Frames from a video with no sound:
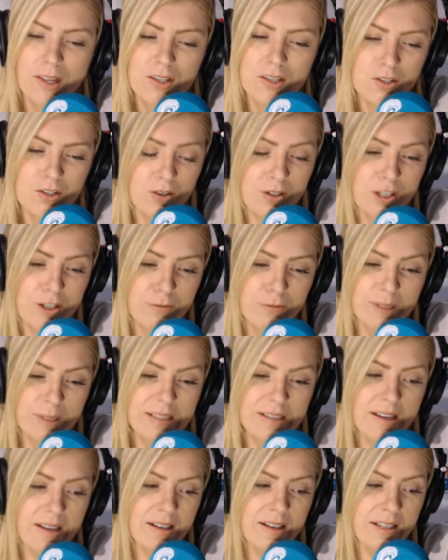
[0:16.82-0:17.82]
A story you've
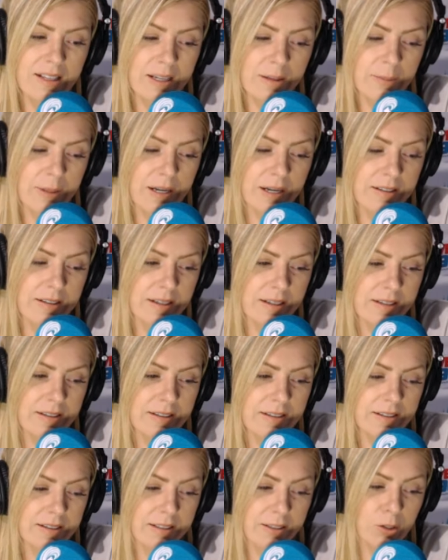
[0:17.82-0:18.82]
been giggling about
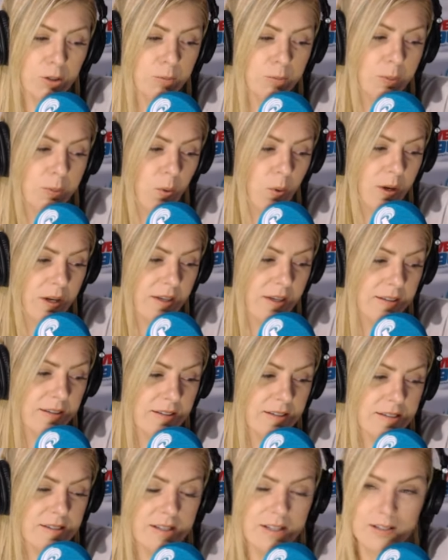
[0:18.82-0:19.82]
like a little boy
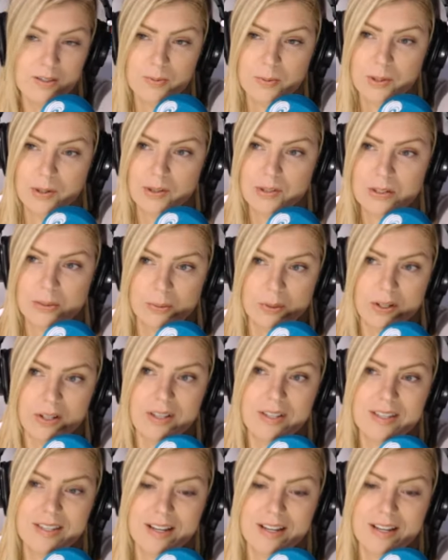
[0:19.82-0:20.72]
since we got to work